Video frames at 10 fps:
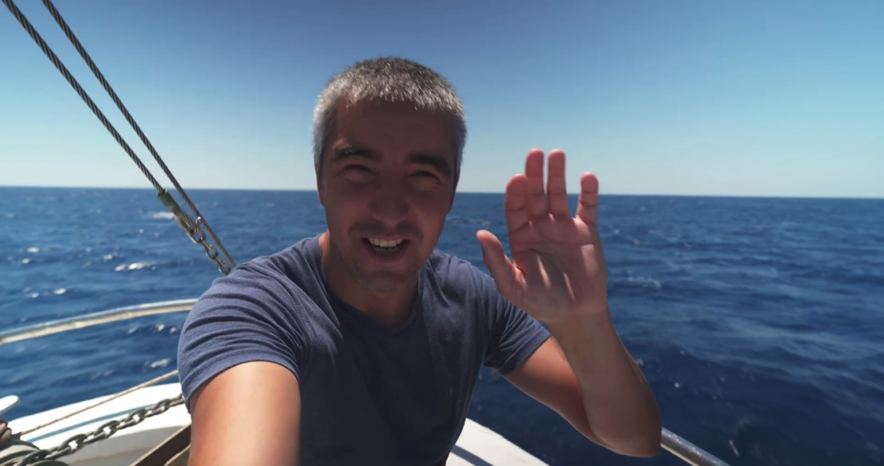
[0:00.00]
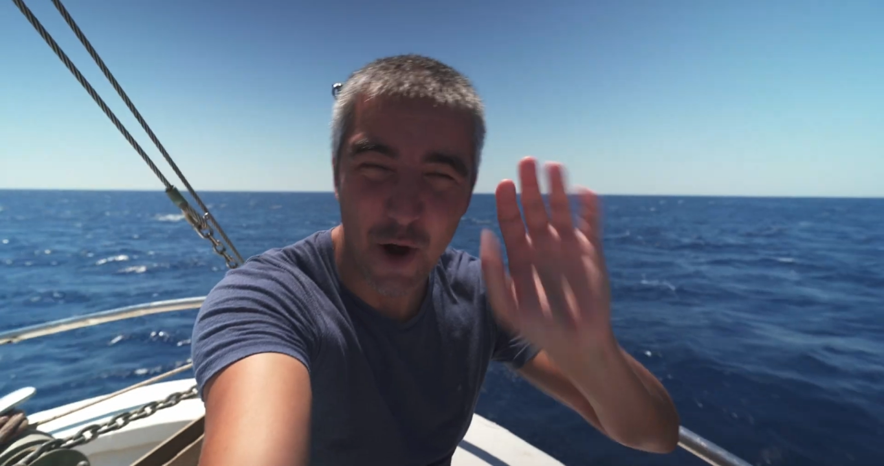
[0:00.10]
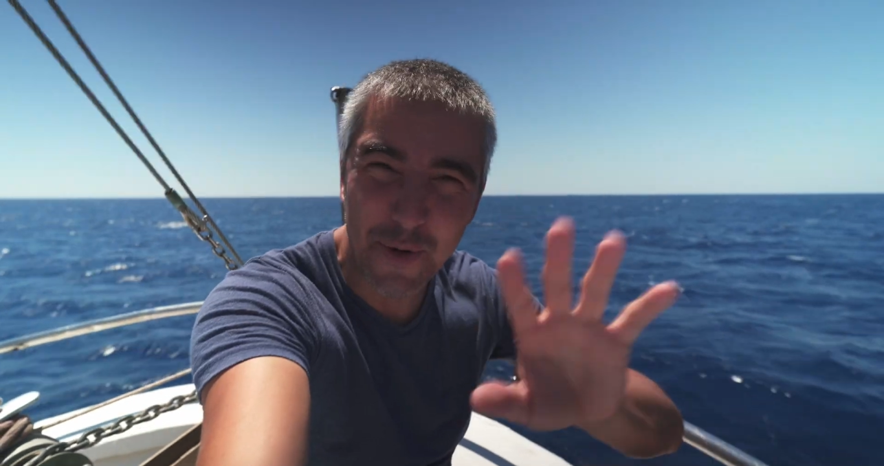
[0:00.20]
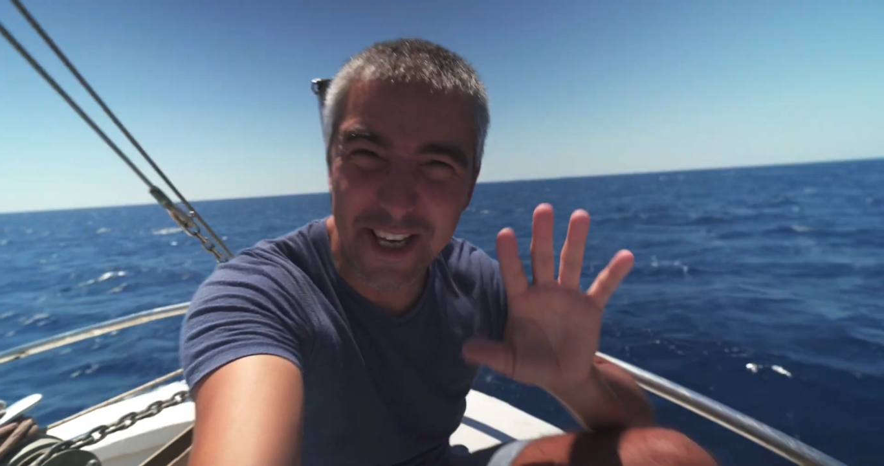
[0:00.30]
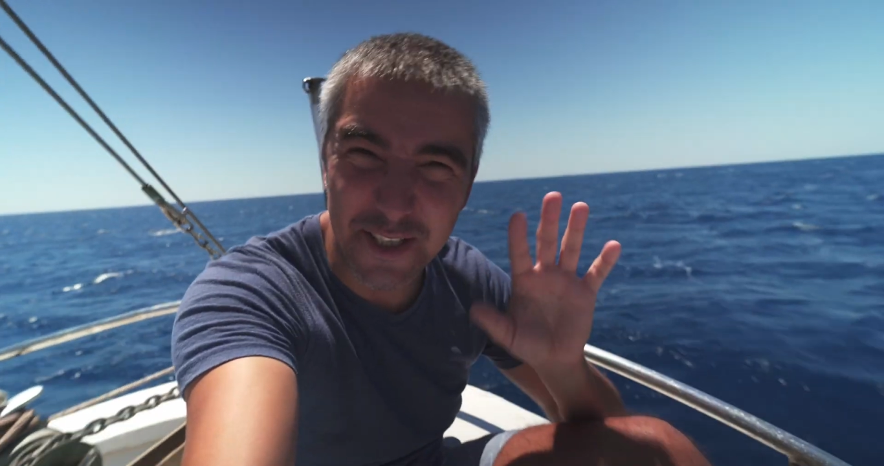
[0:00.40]

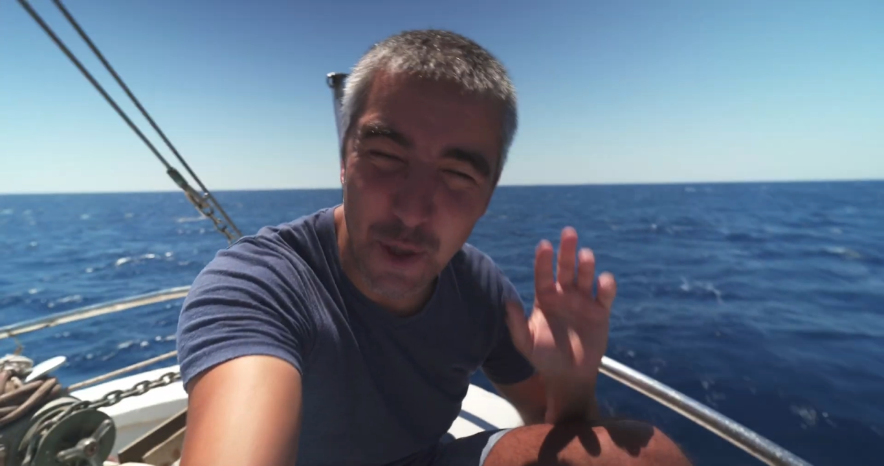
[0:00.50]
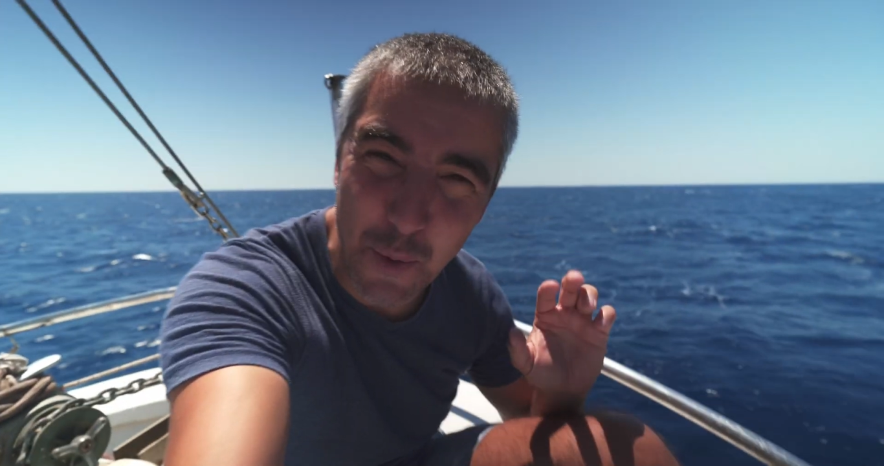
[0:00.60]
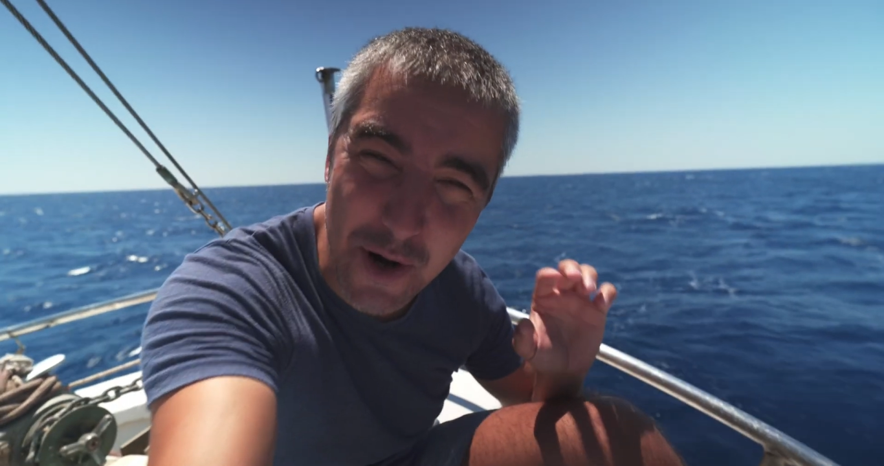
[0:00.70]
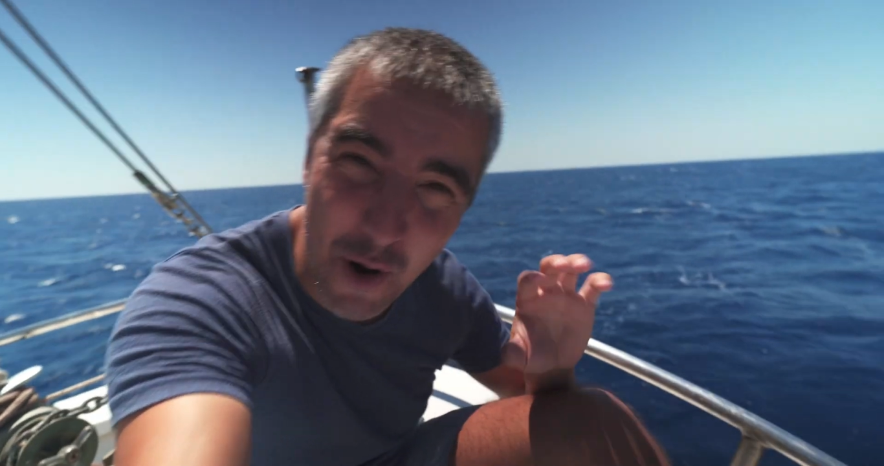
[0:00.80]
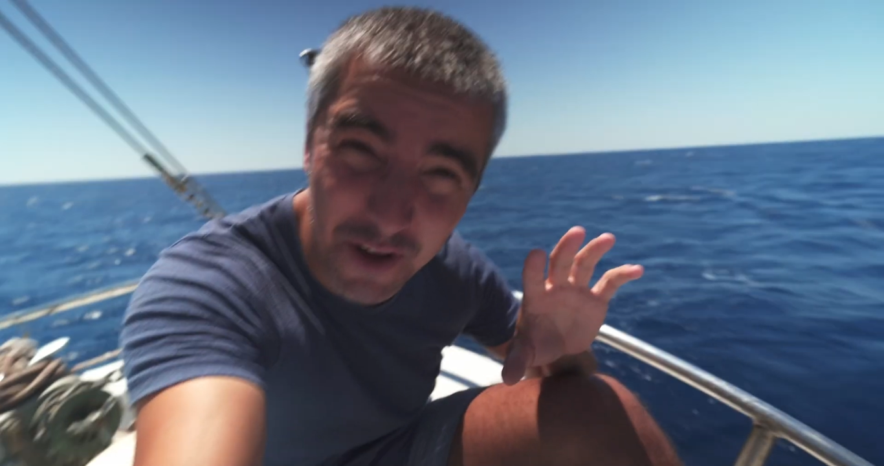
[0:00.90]
Okay, so
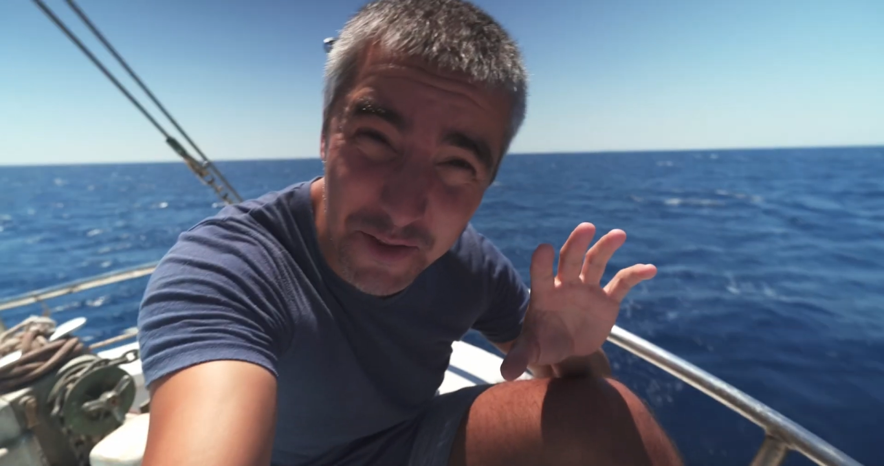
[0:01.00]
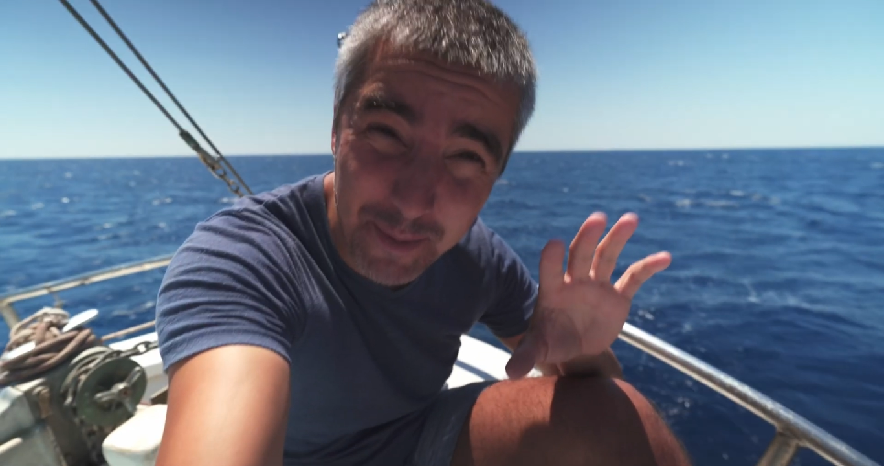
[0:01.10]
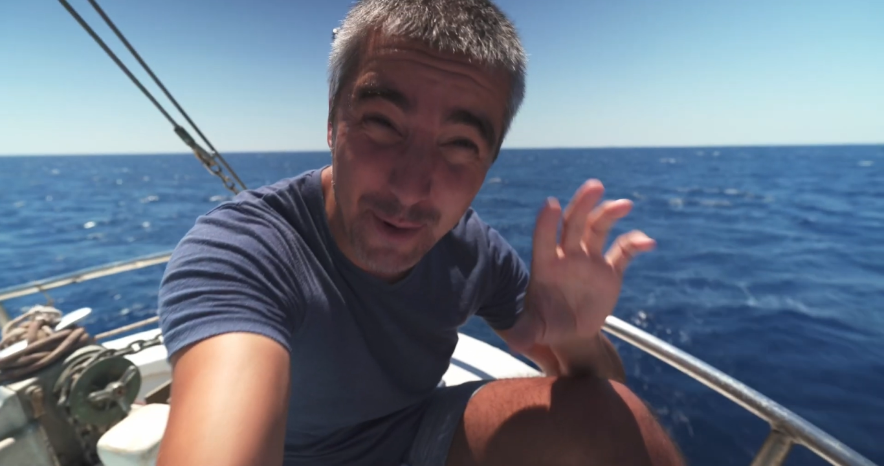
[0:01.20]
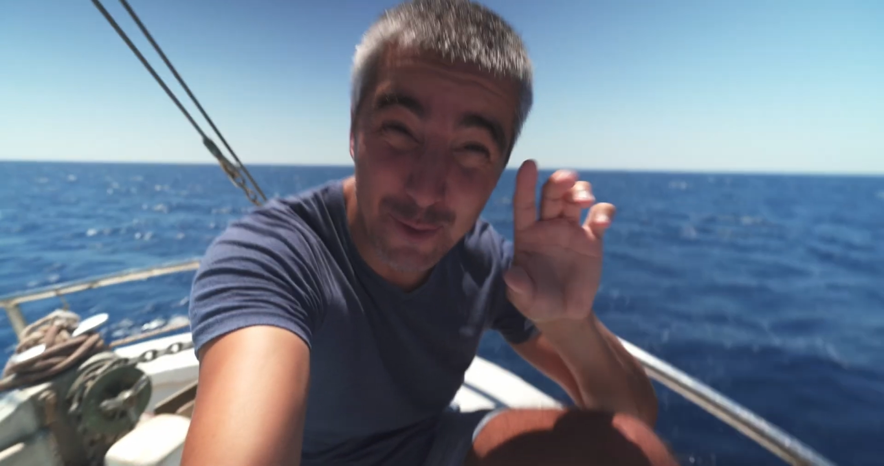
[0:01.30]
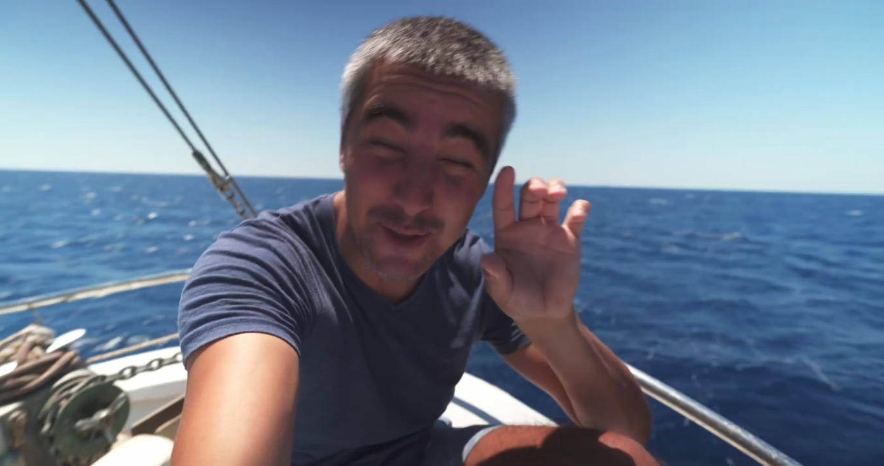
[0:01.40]
we're on the
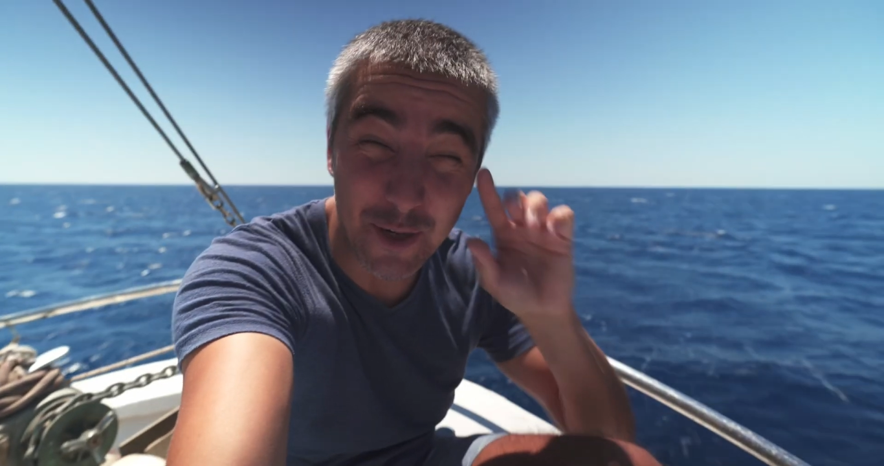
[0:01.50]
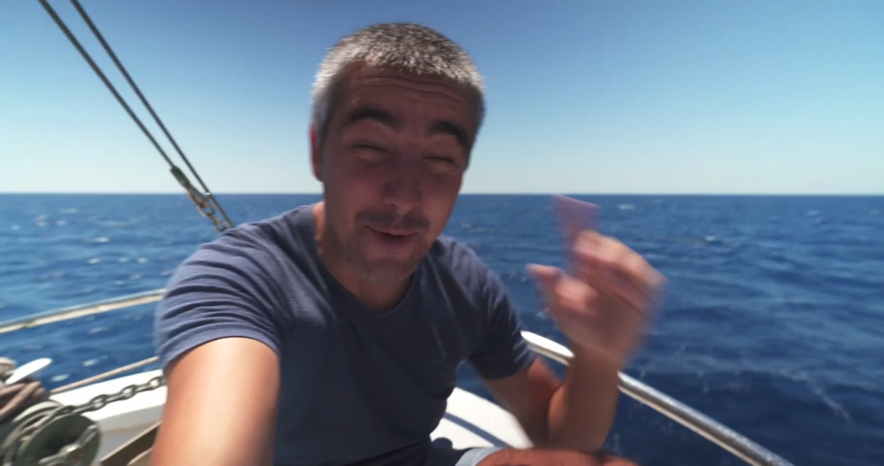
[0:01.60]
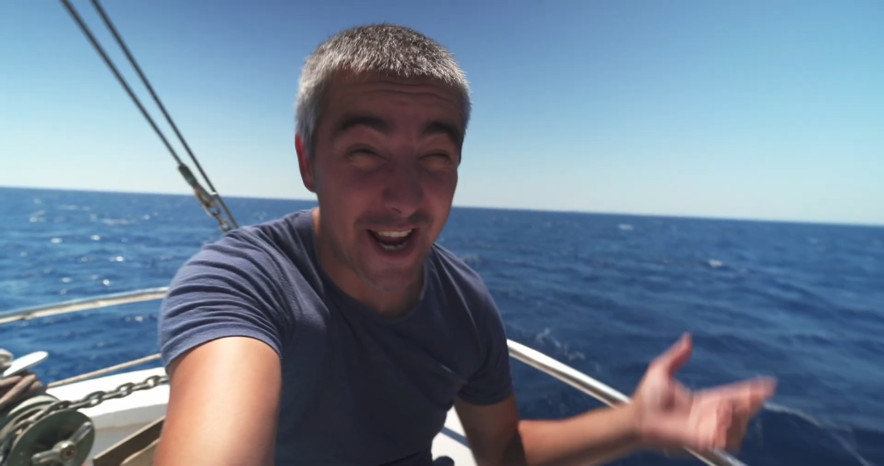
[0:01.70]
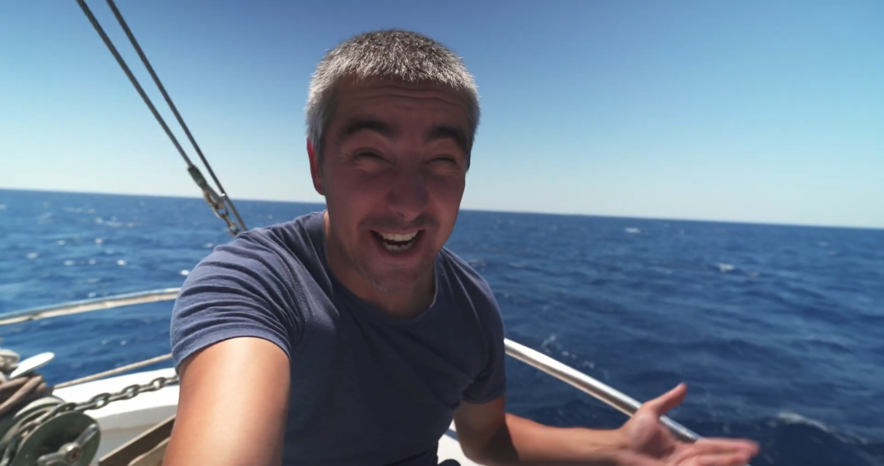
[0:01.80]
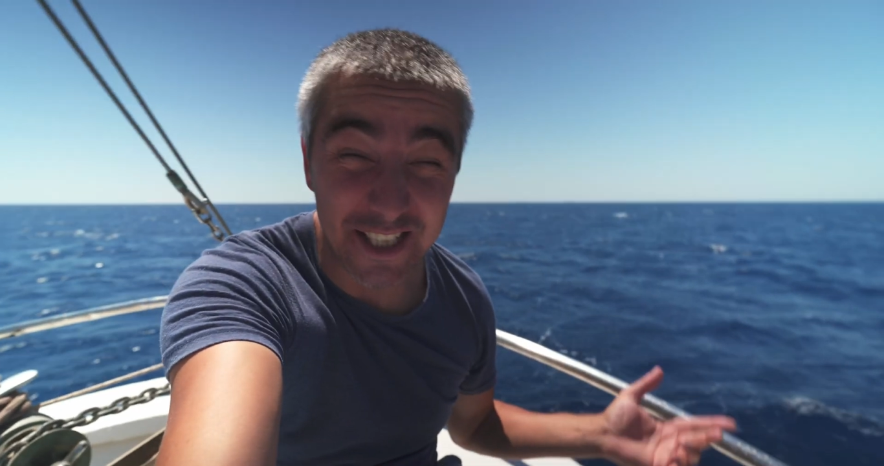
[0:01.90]
boat and we're
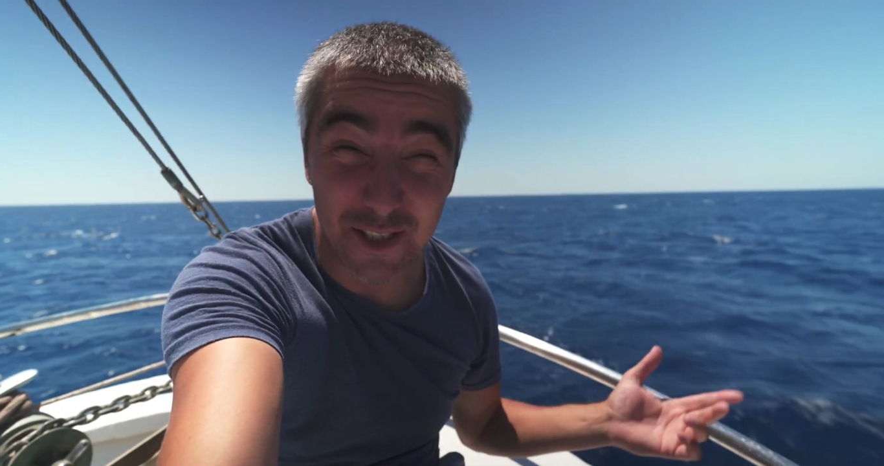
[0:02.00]
headed